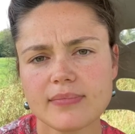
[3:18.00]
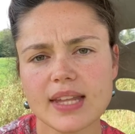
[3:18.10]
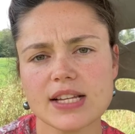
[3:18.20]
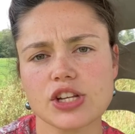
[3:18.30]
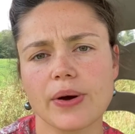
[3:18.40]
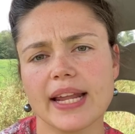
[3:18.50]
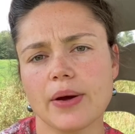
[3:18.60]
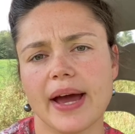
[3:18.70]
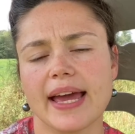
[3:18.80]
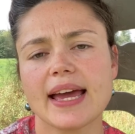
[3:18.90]
So
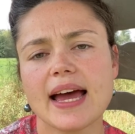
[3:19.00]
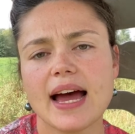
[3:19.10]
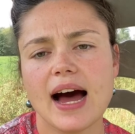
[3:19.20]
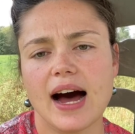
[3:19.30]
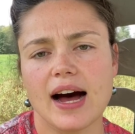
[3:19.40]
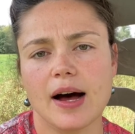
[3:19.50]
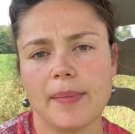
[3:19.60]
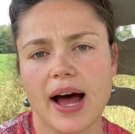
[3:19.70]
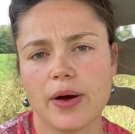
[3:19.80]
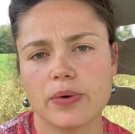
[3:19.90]
anyway,
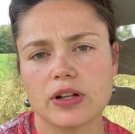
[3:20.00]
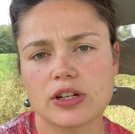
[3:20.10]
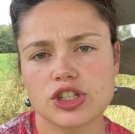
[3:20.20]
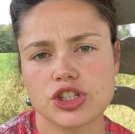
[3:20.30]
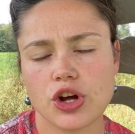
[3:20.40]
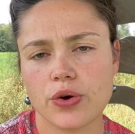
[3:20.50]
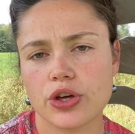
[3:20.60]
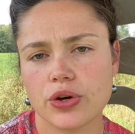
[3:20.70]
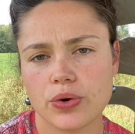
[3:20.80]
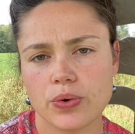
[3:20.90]
I will show
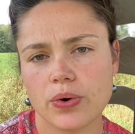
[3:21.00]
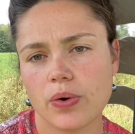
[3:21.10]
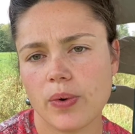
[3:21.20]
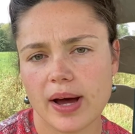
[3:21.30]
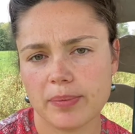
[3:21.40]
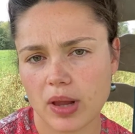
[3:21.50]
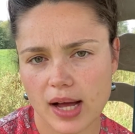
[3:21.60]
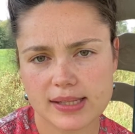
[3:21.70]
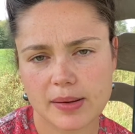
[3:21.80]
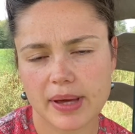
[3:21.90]
you what
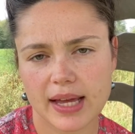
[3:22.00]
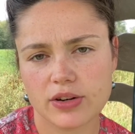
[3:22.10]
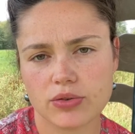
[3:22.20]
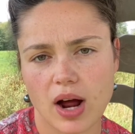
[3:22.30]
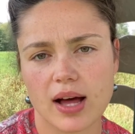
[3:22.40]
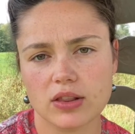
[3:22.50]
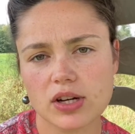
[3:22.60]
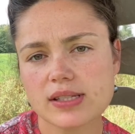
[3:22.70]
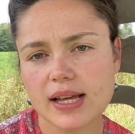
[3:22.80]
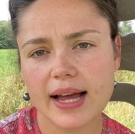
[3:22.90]
blossom end rot
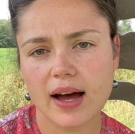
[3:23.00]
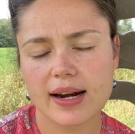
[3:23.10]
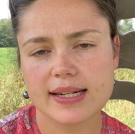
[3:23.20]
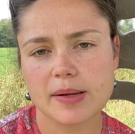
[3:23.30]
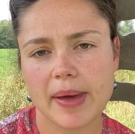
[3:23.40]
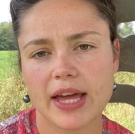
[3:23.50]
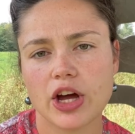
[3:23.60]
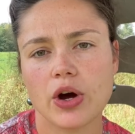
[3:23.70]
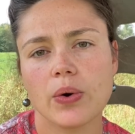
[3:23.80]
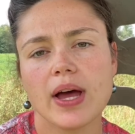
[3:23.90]
looks like on a tomato.